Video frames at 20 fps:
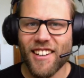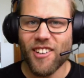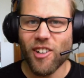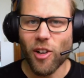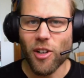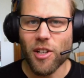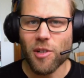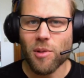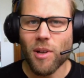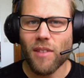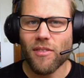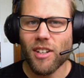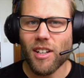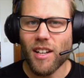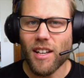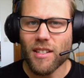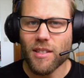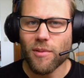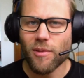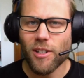In order to have a
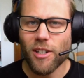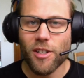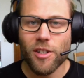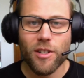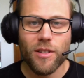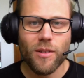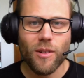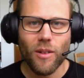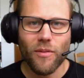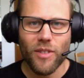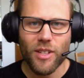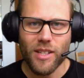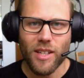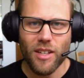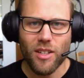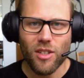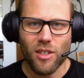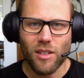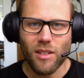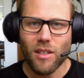less religious
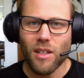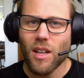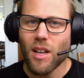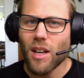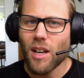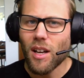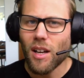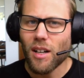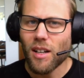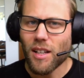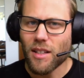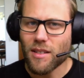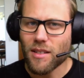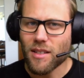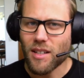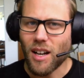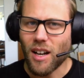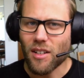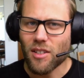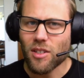conversation, let's
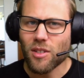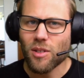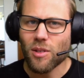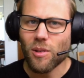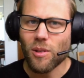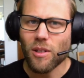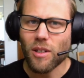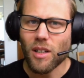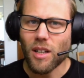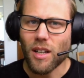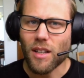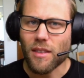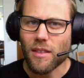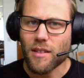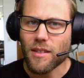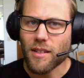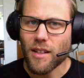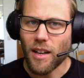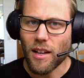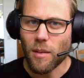start to look at
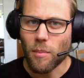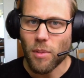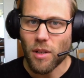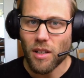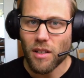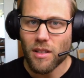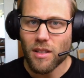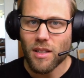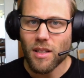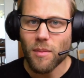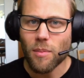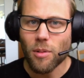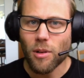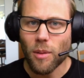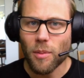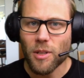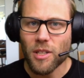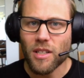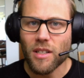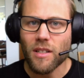the scalability
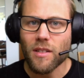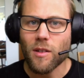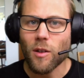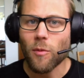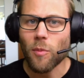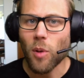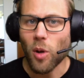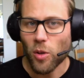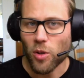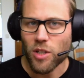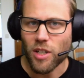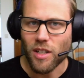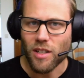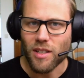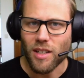properties of blockchain